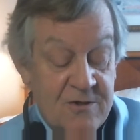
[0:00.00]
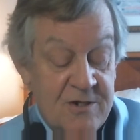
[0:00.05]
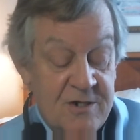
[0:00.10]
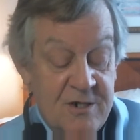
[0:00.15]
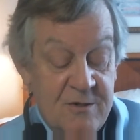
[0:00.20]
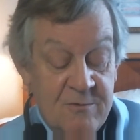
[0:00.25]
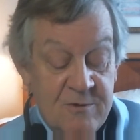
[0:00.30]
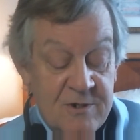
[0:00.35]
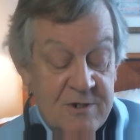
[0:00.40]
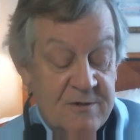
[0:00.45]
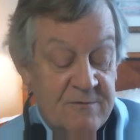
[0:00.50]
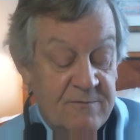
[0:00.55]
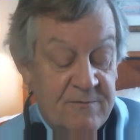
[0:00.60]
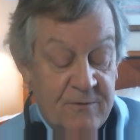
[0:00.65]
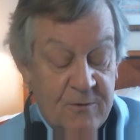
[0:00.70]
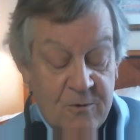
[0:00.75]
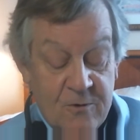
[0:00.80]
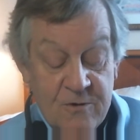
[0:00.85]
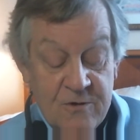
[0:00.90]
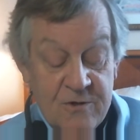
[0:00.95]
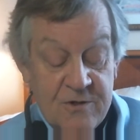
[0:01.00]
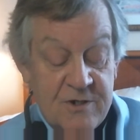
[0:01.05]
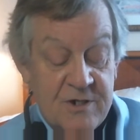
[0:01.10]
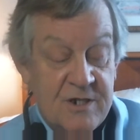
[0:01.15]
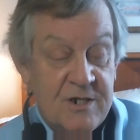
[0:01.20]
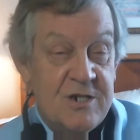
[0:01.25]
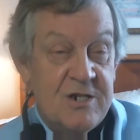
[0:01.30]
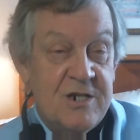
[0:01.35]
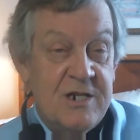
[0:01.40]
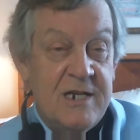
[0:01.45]
and she was
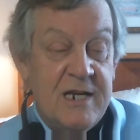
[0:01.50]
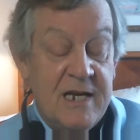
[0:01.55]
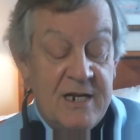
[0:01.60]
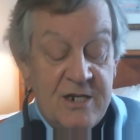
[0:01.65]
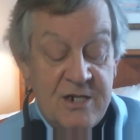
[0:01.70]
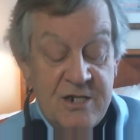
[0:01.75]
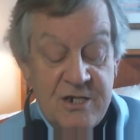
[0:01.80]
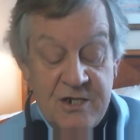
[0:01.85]
divorced and she had